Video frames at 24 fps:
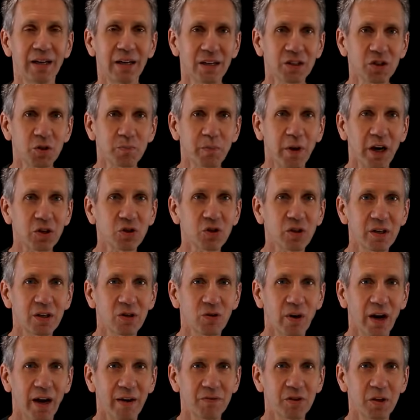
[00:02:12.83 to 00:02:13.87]
a specially
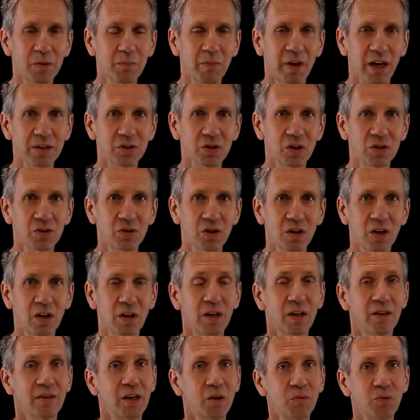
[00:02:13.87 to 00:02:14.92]
crafted message
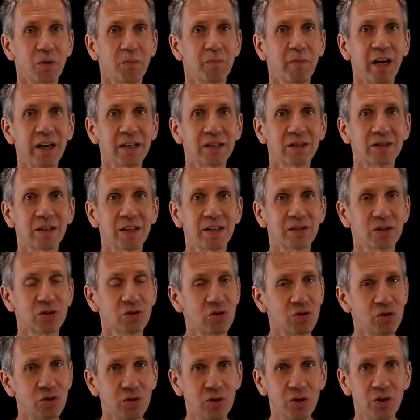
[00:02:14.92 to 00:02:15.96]
that would make sense
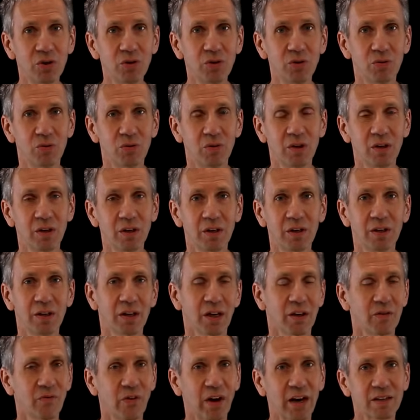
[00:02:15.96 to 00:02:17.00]
to you.
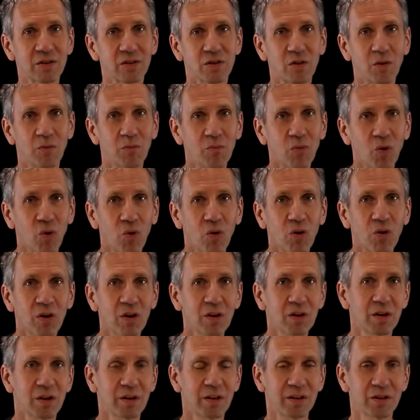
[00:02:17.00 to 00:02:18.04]
In fact, the
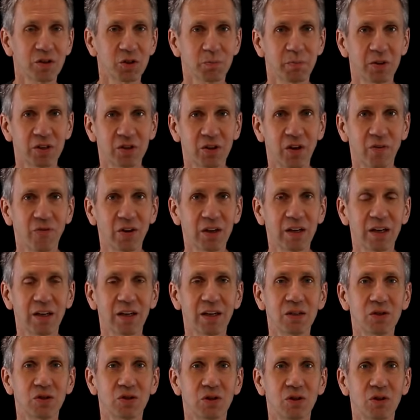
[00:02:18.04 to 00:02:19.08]
more specific it
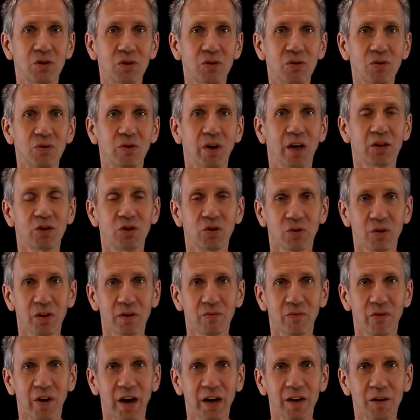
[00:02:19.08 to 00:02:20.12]
is to you and your
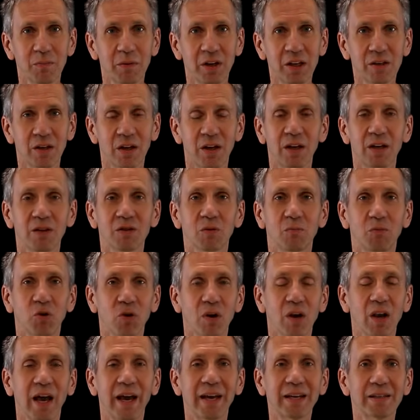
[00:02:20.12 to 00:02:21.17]
environment, the
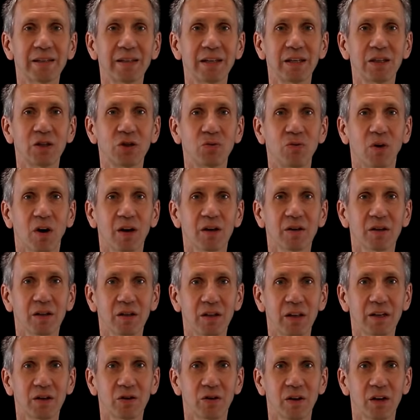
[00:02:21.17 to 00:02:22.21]
more likely you are to
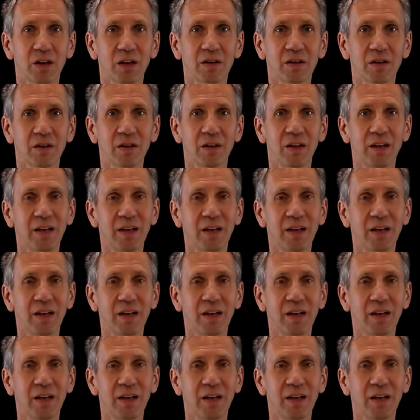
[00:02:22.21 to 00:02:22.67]
click on it.